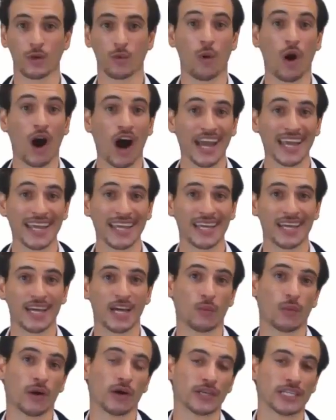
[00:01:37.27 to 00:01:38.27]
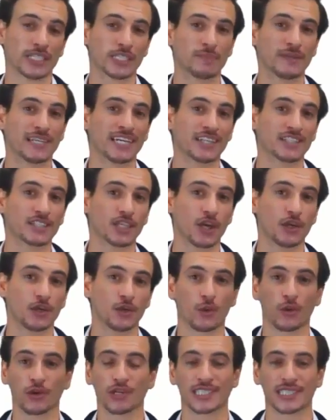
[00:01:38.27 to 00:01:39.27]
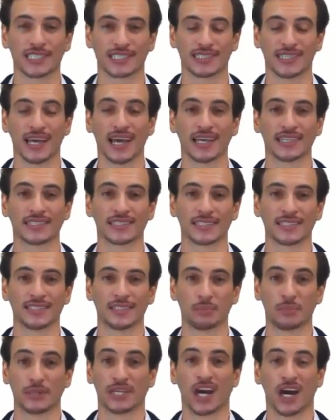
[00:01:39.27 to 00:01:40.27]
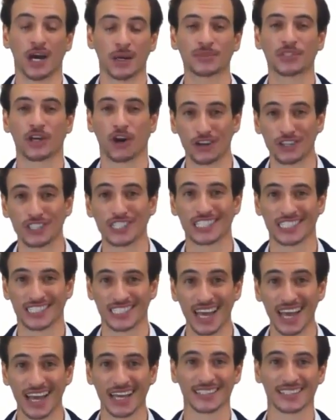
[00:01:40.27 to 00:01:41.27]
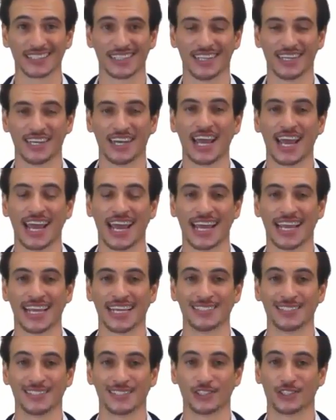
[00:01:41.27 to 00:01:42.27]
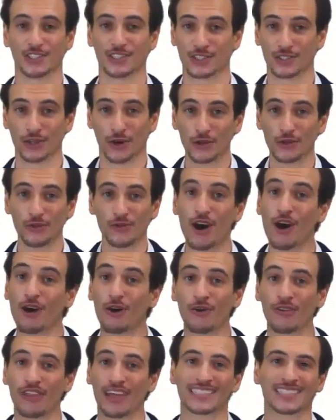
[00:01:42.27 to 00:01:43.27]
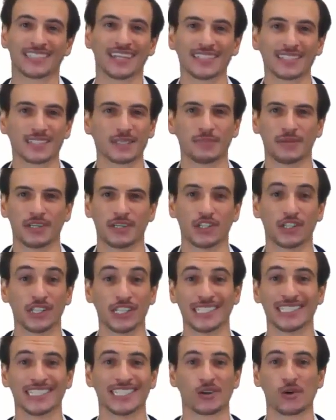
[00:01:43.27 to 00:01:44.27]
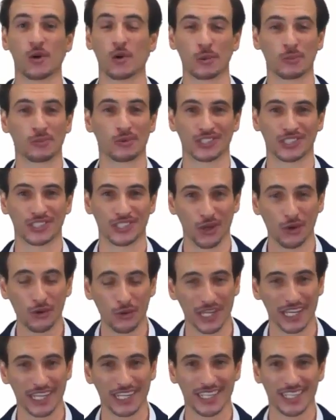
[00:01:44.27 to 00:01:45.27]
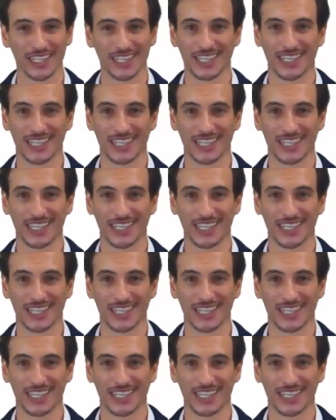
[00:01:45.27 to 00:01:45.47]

Why? Well, it's because your success becomes our success. And so you know, that's not some cheesy corporate slogan.